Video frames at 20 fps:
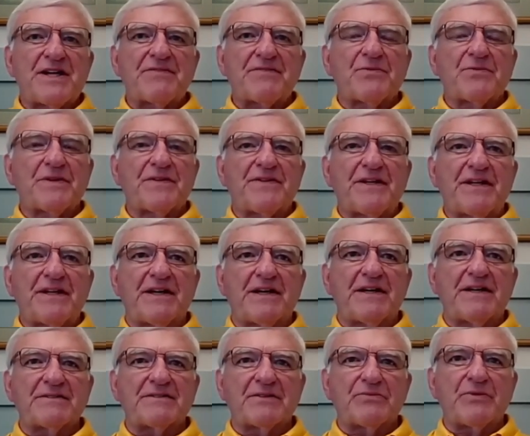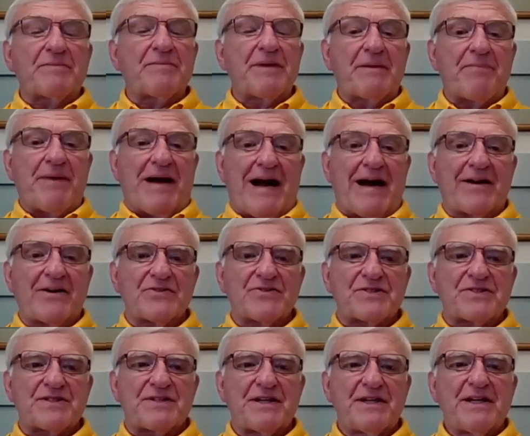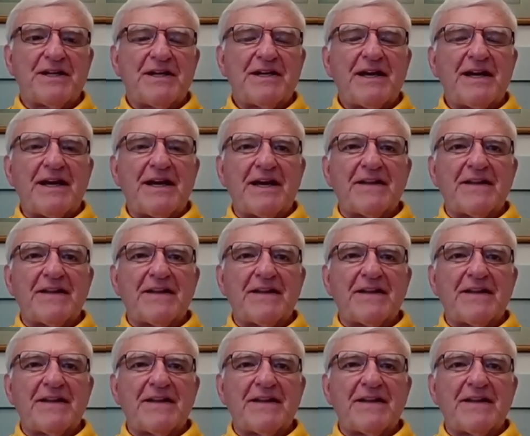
seven with the Green Bay Packers.